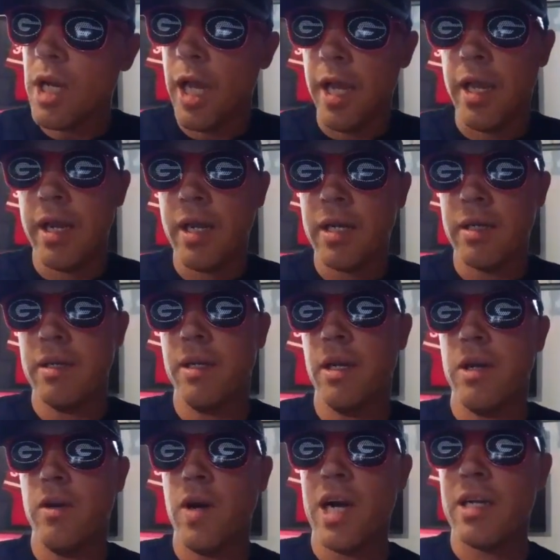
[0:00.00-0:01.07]
and
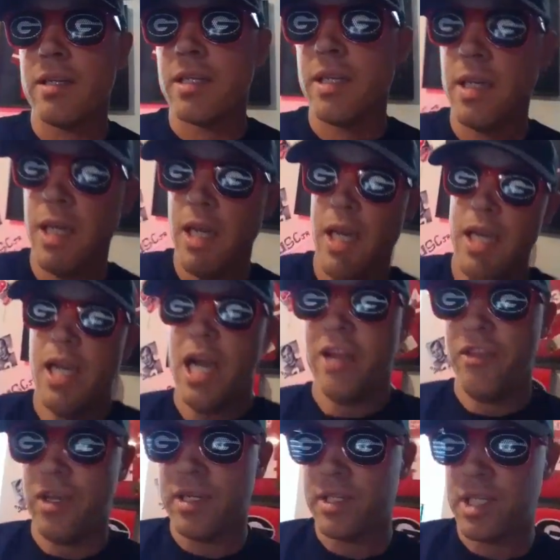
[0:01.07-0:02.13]
I
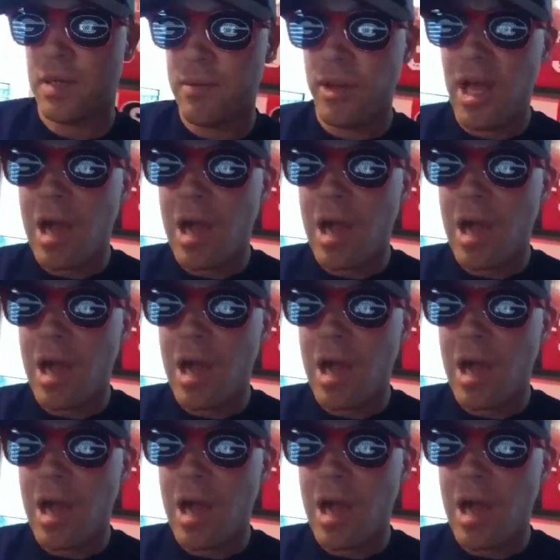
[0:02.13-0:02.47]
think some of